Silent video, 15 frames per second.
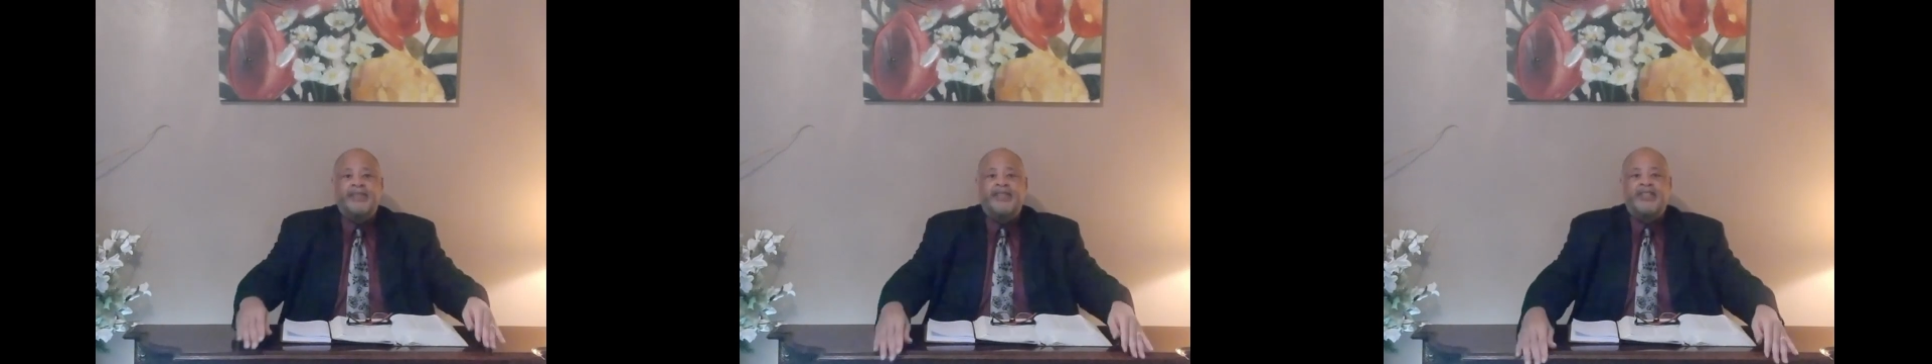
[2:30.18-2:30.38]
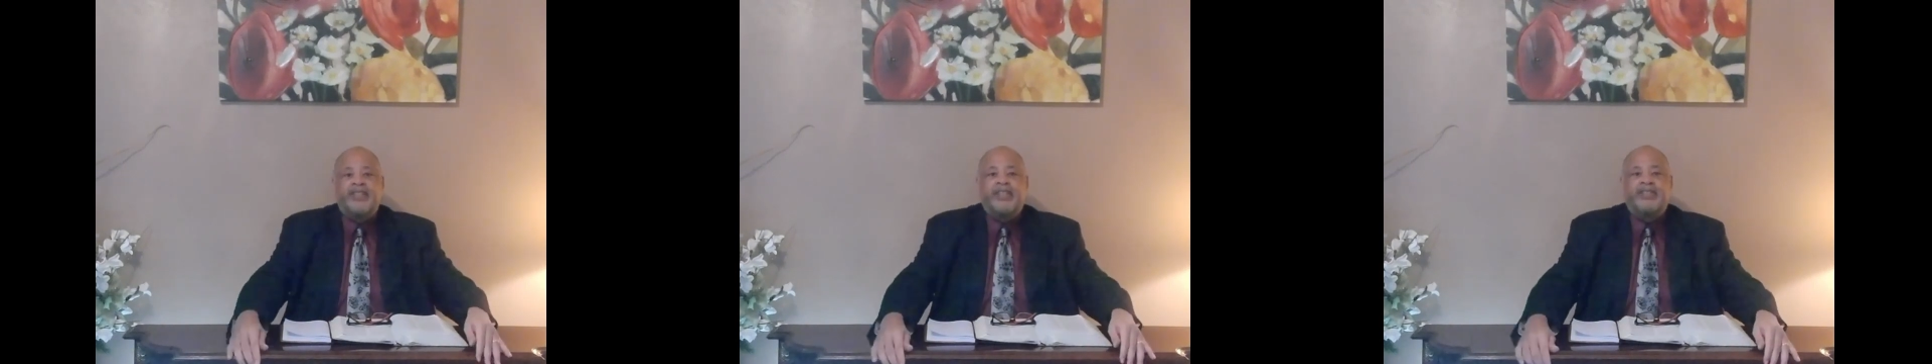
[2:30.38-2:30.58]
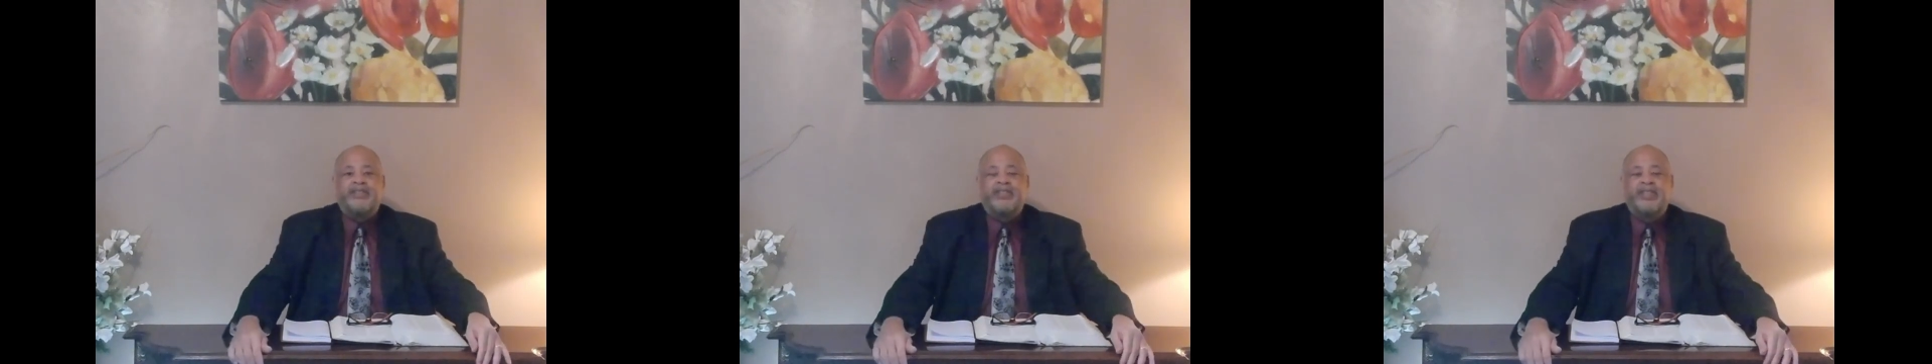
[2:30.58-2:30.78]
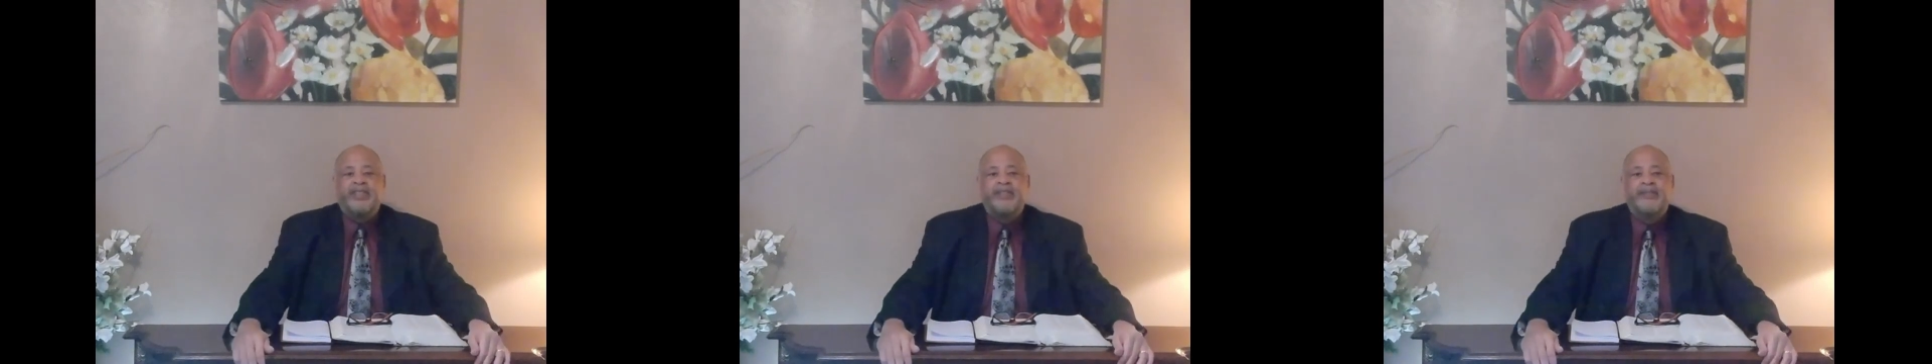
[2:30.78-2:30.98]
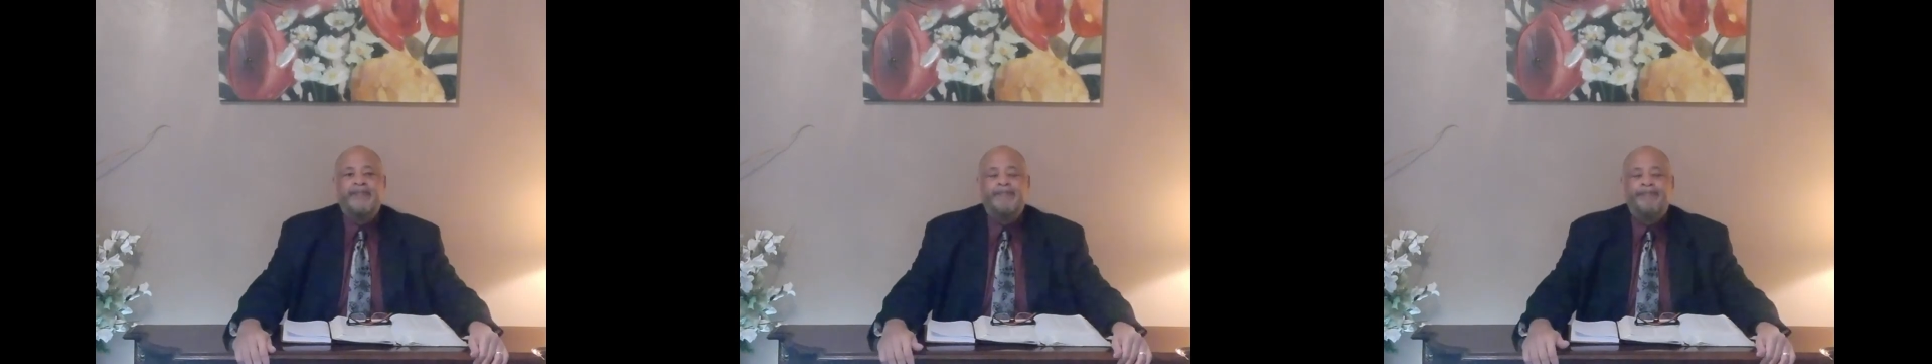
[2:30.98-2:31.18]
the
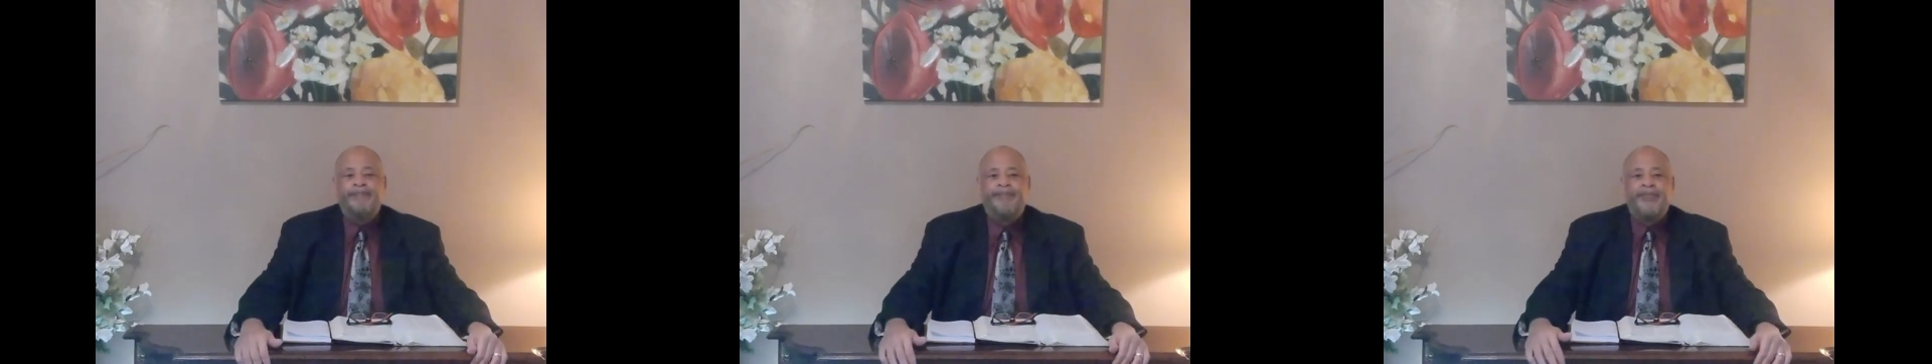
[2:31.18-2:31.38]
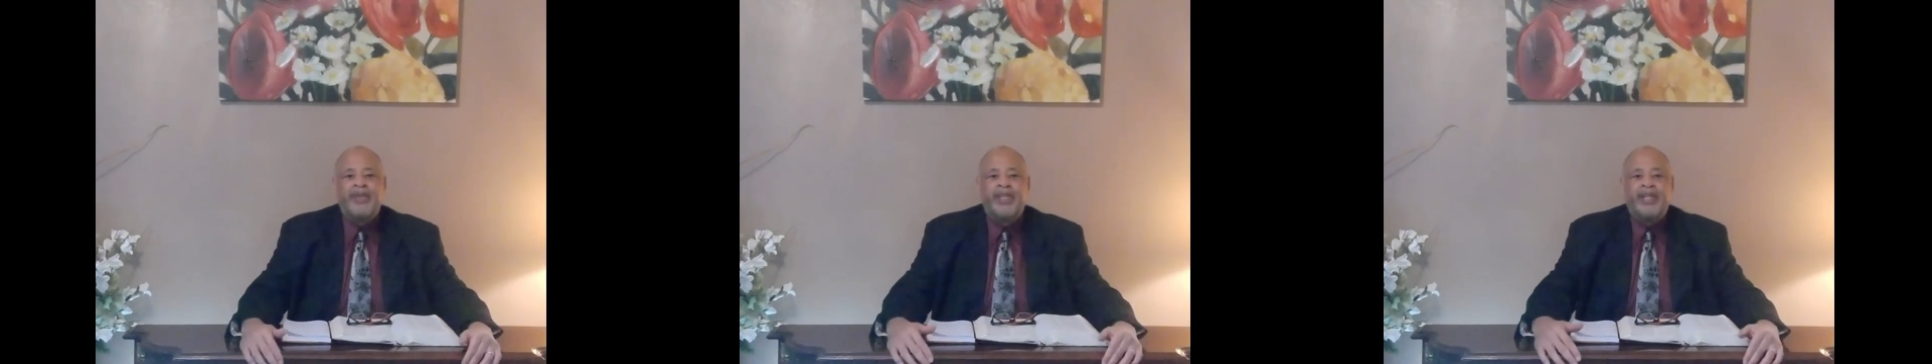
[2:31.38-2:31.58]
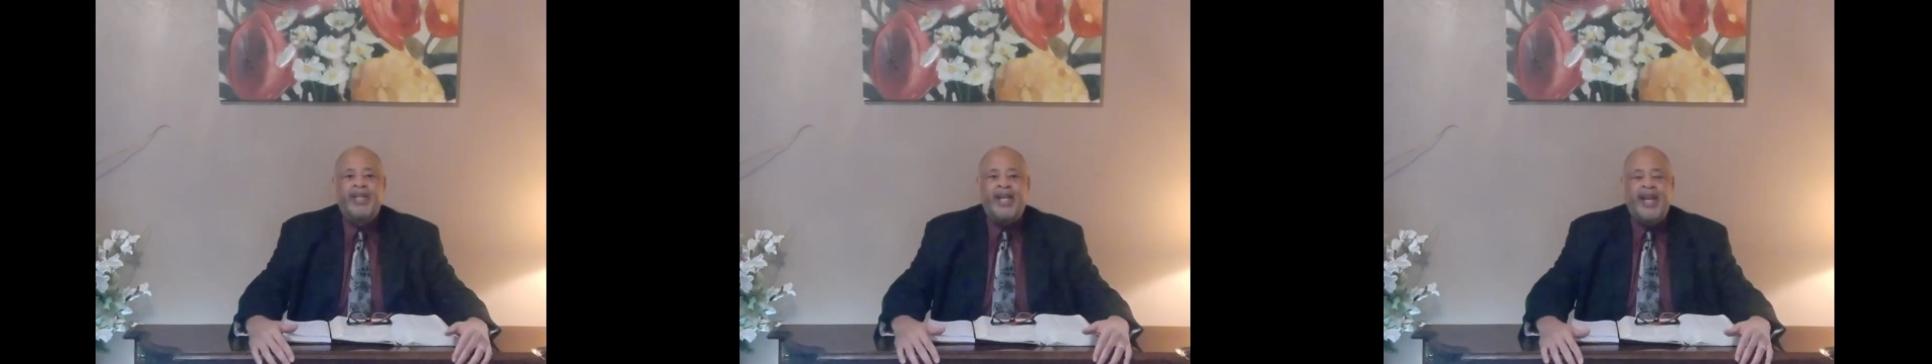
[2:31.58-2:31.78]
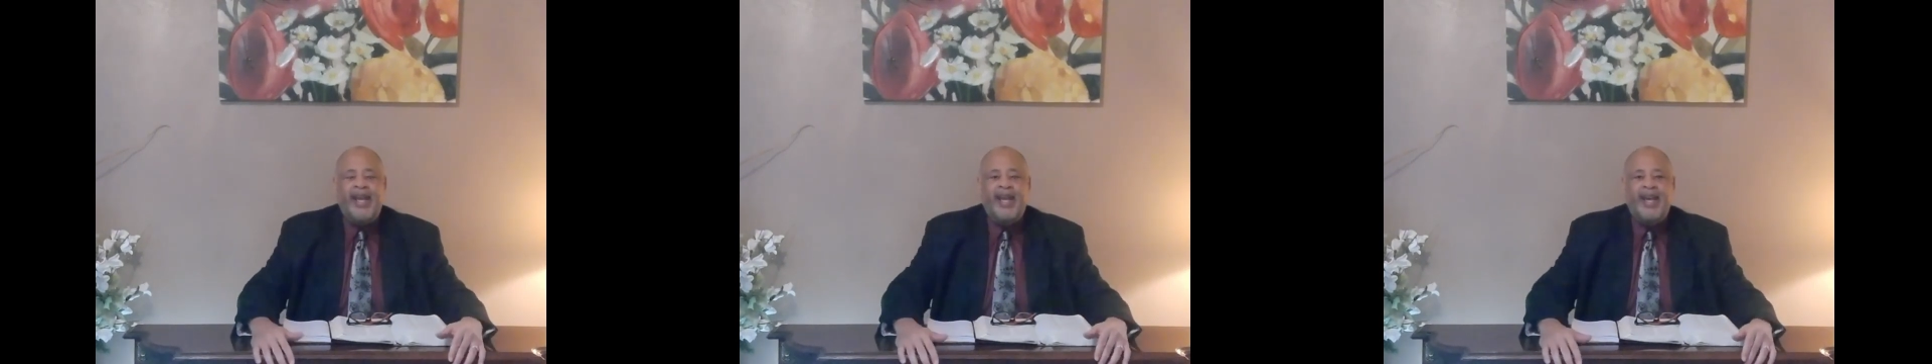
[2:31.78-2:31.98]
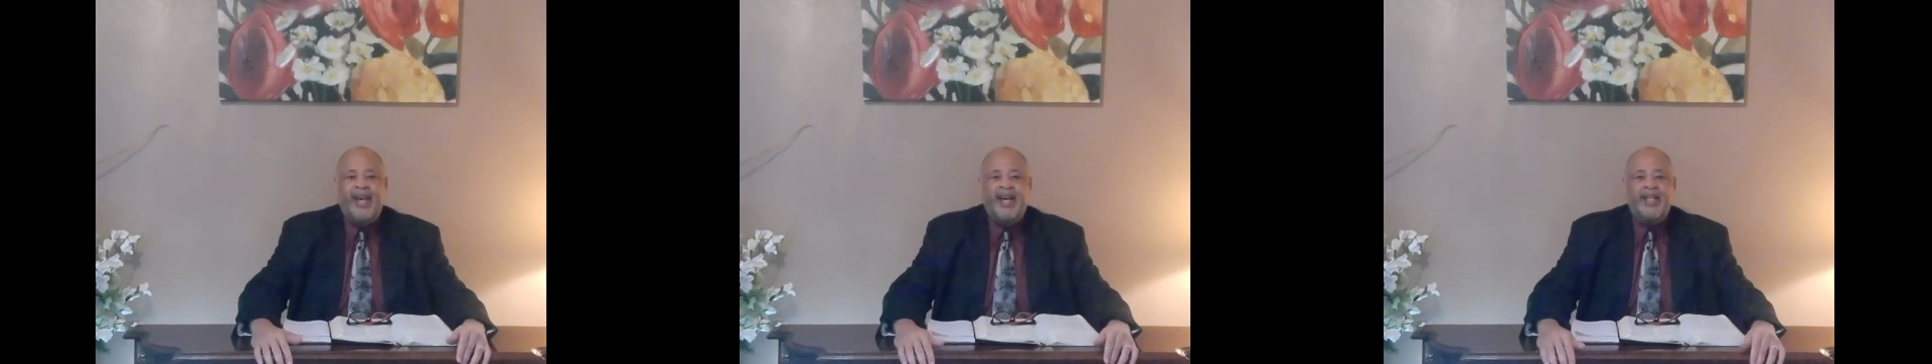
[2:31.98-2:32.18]
season,
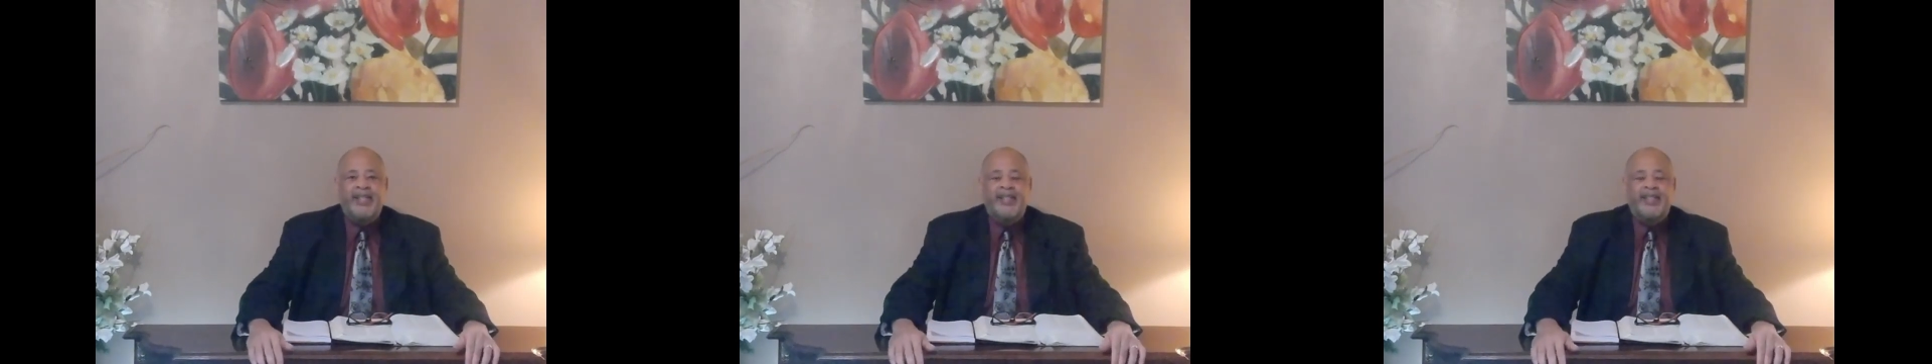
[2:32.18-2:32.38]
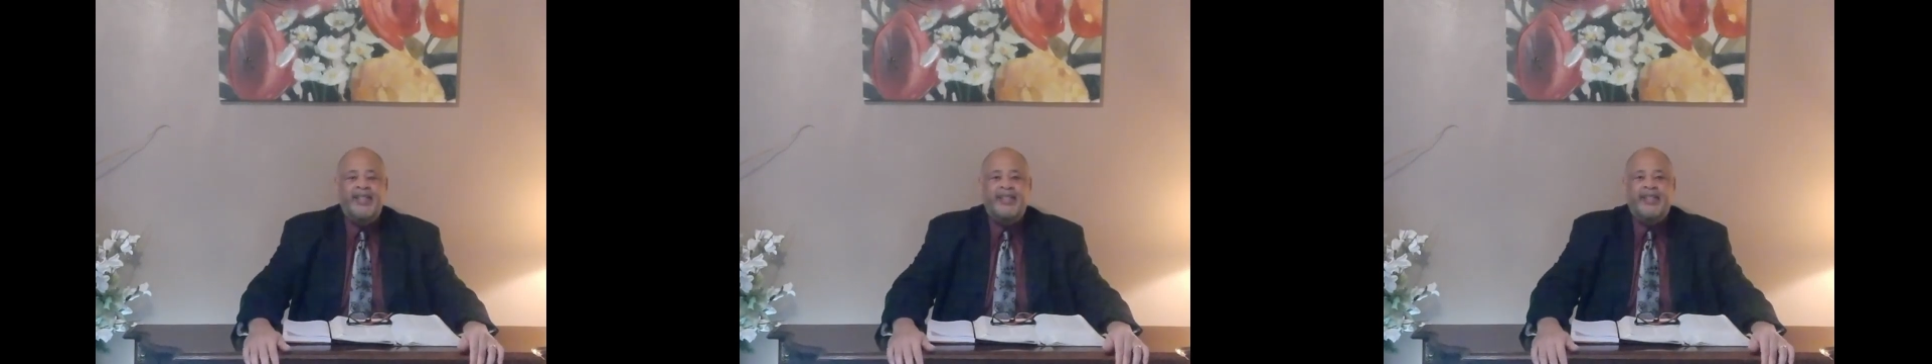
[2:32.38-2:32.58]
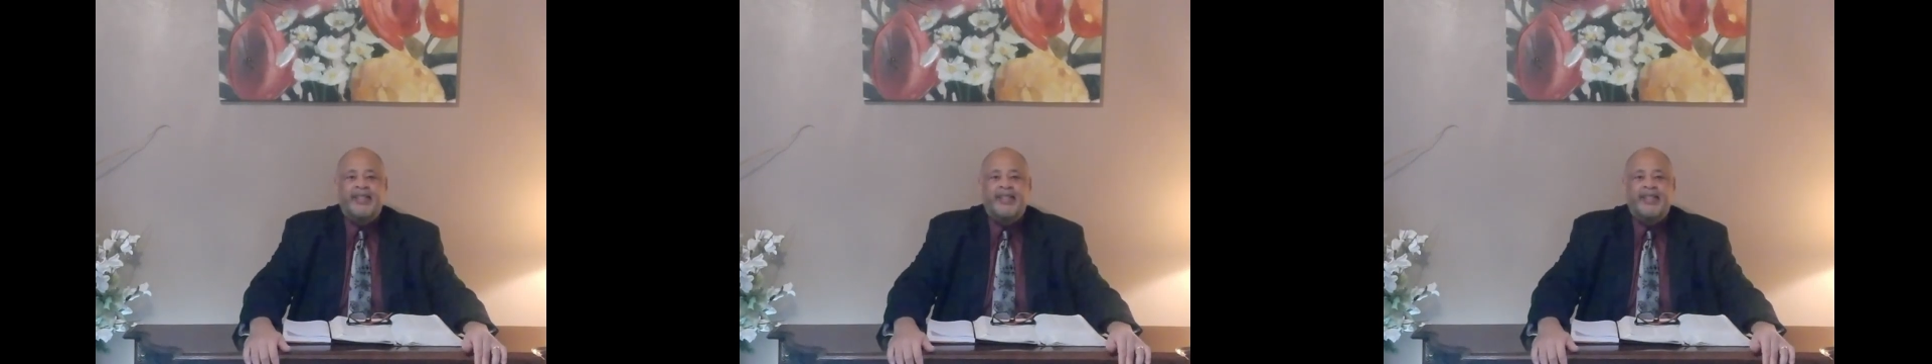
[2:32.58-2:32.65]
and